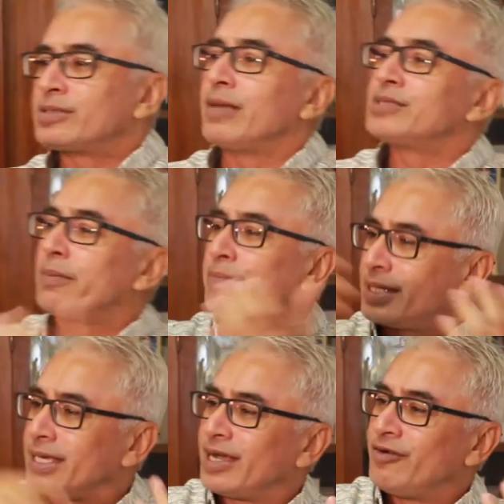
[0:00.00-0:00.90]
sometimes they're
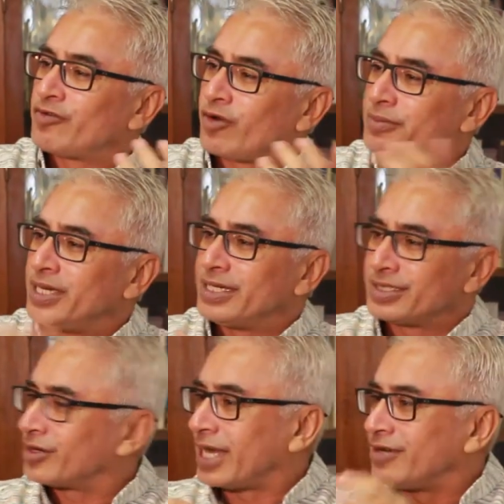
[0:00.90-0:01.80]
breaking away from
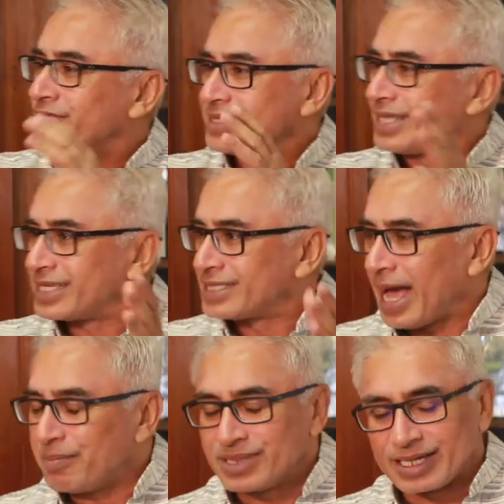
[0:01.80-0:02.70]
it, you know, kind of a thing that is
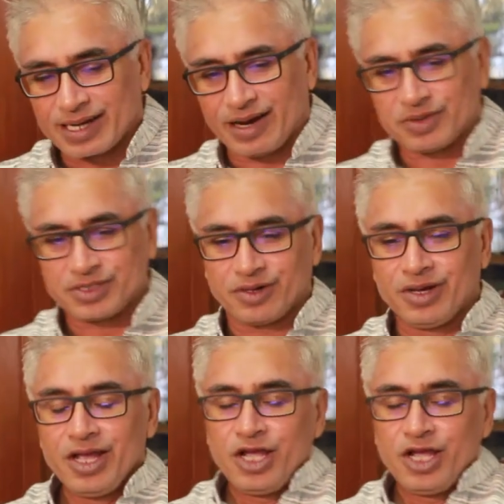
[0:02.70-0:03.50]
happening around, you know.